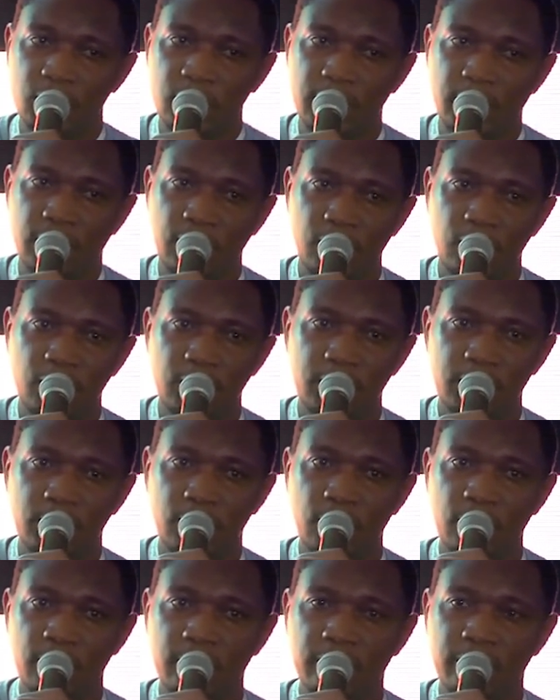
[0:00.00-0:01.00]
technology
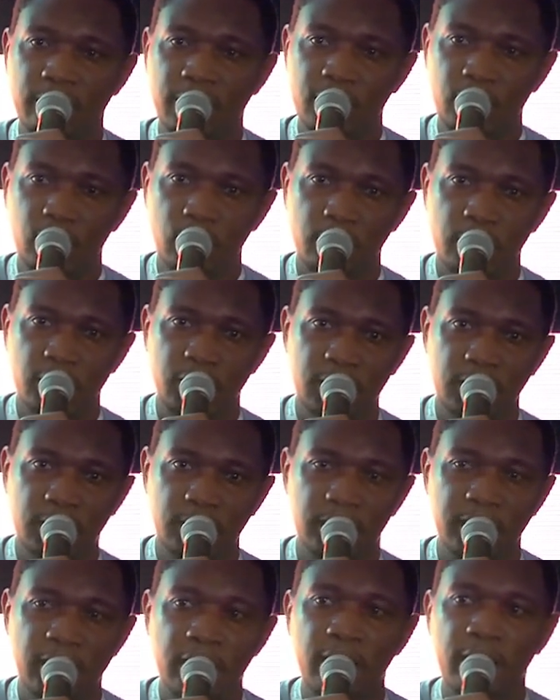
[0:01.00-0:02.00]
over virtual machines.